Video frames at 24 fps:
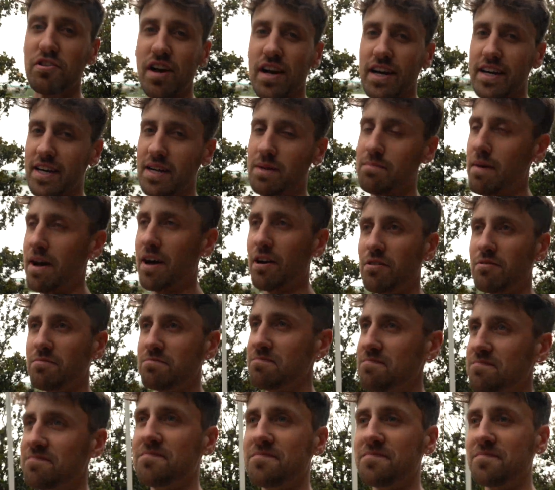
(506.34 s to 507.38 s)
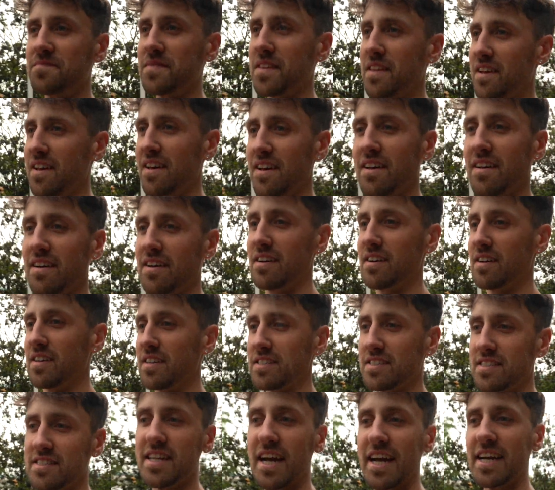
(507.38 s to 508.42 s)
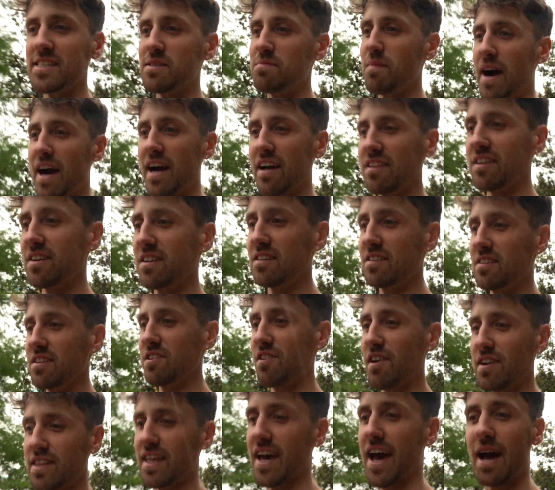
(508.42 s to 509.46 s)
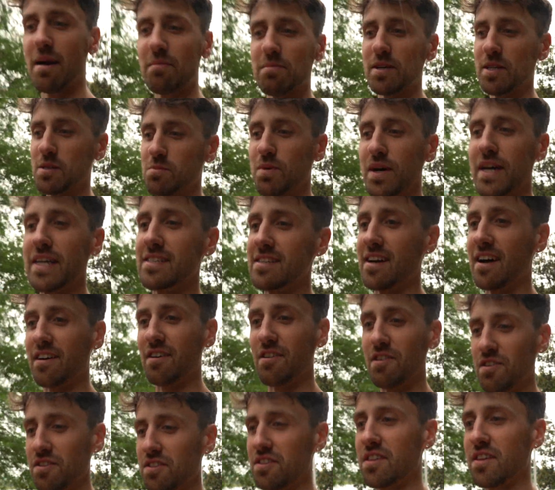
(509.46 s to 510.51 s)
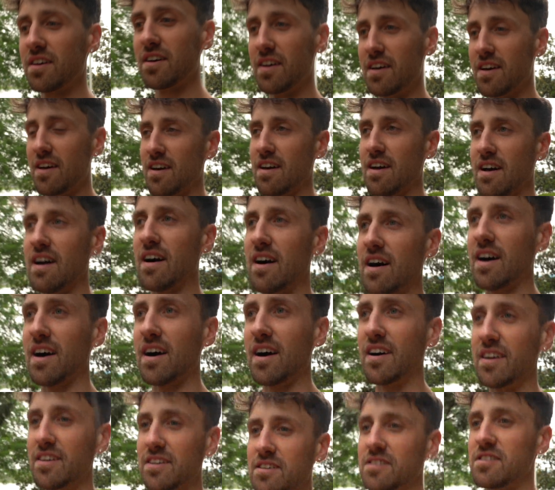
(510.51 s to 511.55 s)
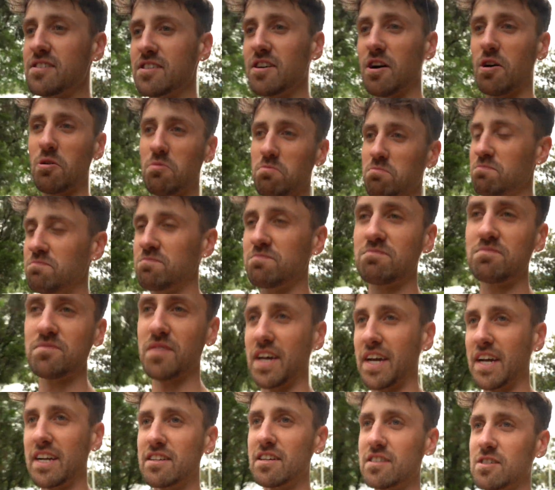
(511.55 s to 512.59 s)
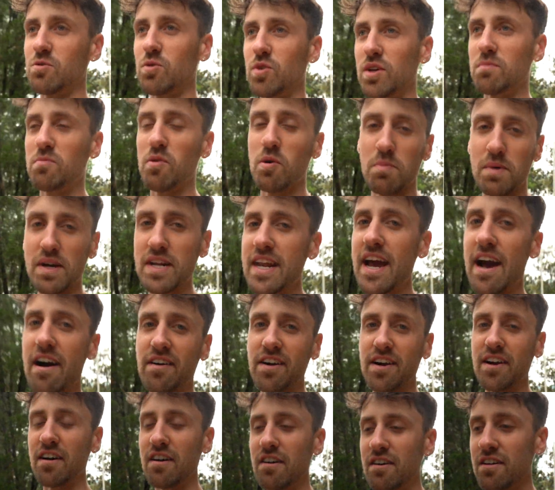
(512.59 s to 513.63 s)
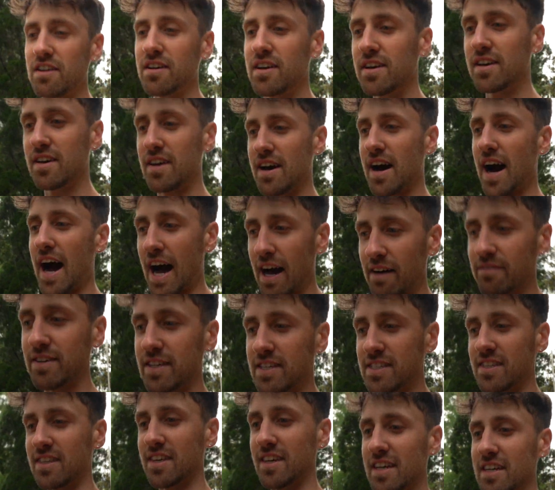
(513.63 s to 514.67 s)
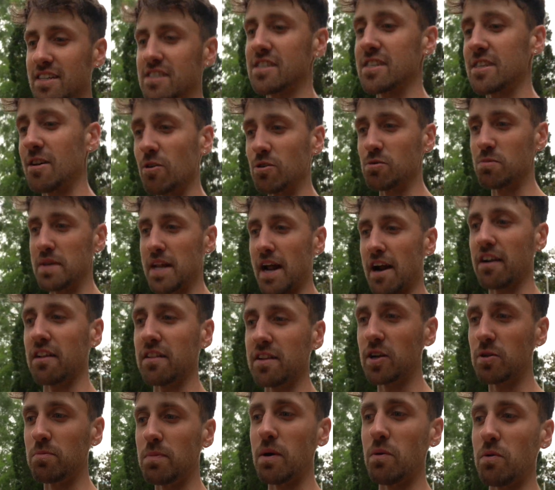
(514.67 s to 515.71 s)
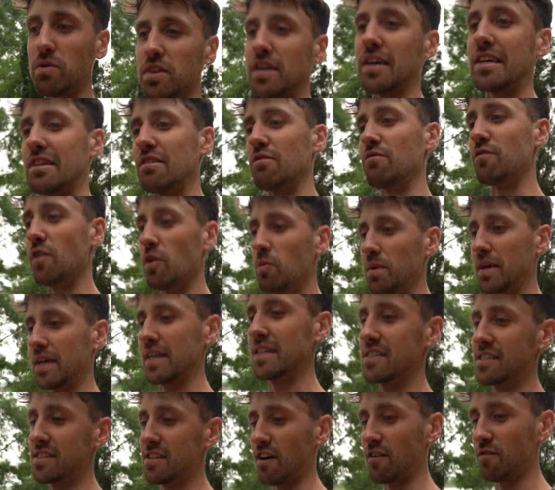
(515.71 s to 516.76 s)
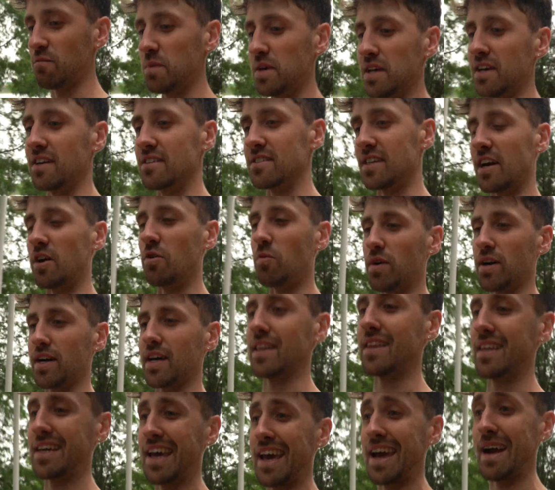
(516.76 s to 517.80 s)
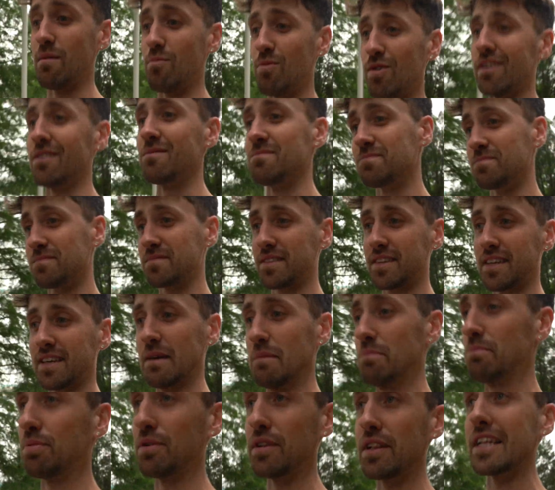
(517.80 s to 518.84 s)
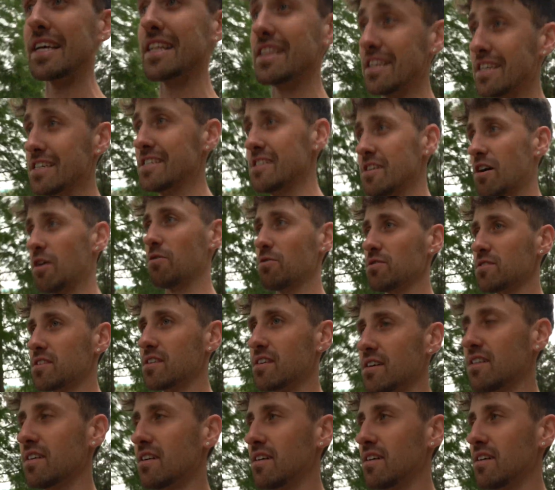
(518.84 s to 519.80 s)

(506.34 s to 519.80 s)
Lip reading: not gonna melt. Stay smiling. You're at the happiest place on earth. So like it doesn't really put me down at all. Obviously it slows me down a little bit with like the filming and stuff because I don't want to get the camera completely soaked.